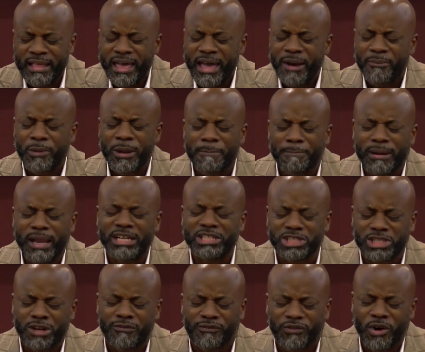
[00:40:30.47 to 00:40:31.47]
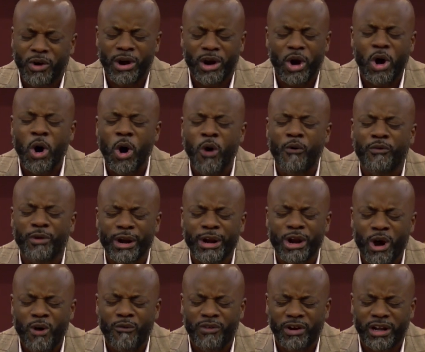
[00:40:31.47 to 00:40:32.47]
And we bless you for it over and
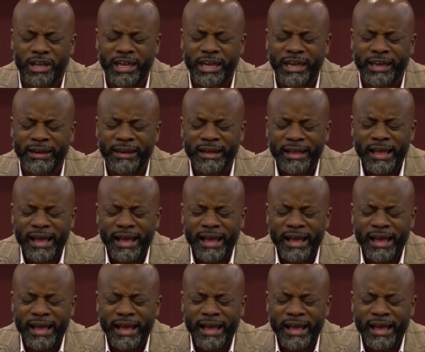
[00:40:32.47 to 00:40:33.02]
over again.